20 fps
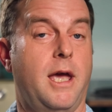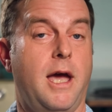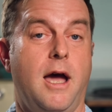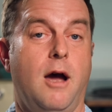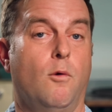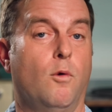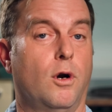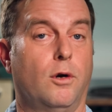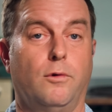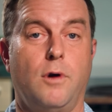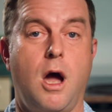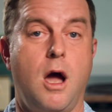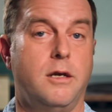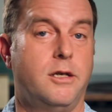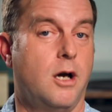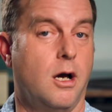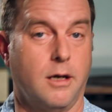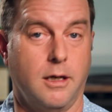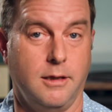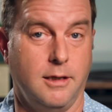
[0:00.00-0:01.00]
yeah, we're raw
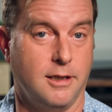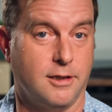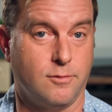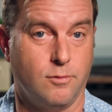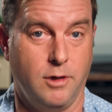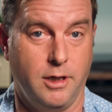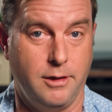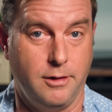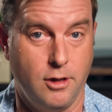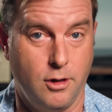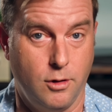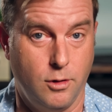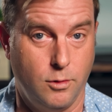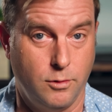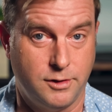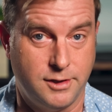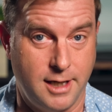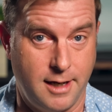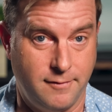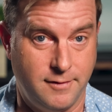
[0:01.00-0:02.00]
dogging this one.
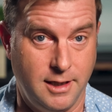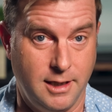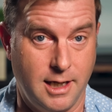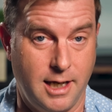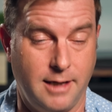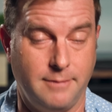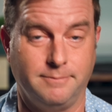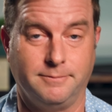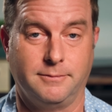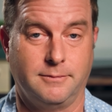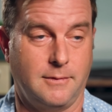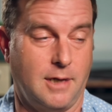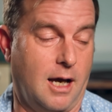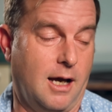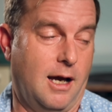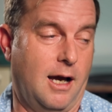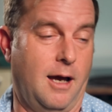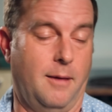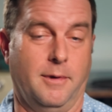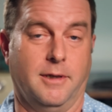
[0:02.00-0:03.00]
No safety net.
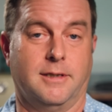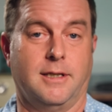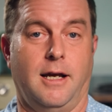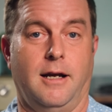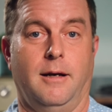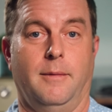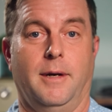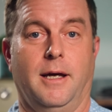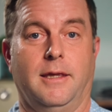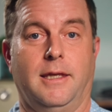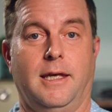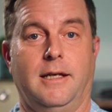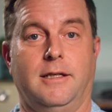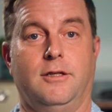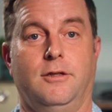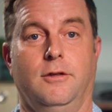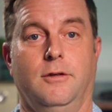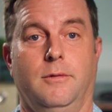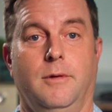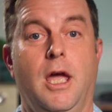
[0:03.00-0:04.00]
I'm excited about that
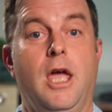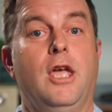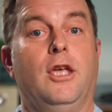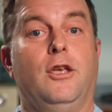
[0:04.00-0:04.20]
too.